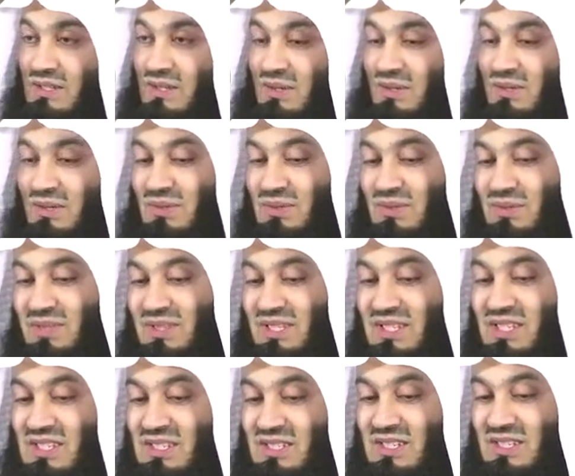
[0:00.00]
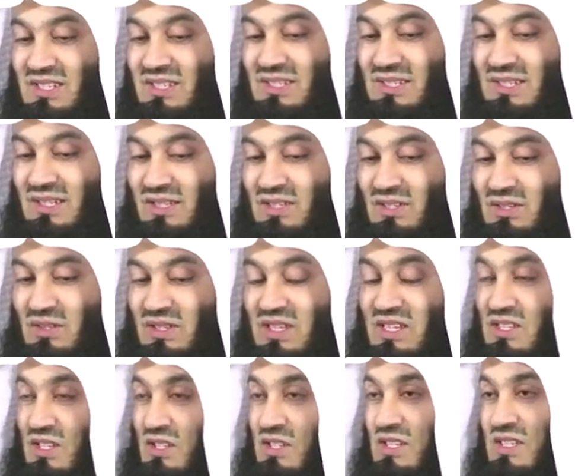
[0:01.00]
So this is just,
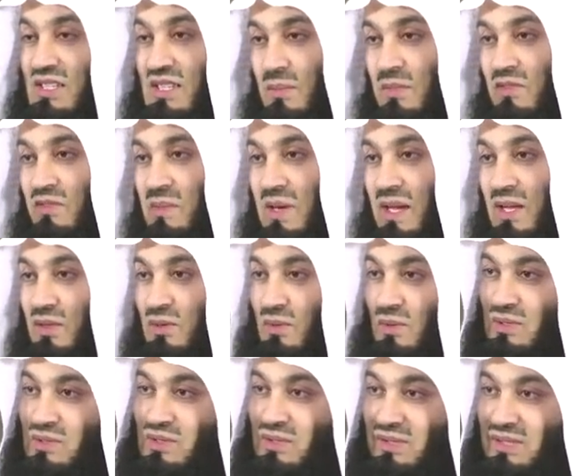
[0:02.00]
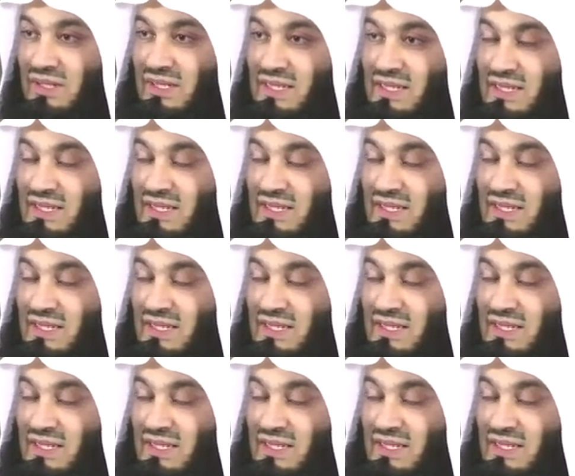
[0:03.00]
these are just some of my thoughts on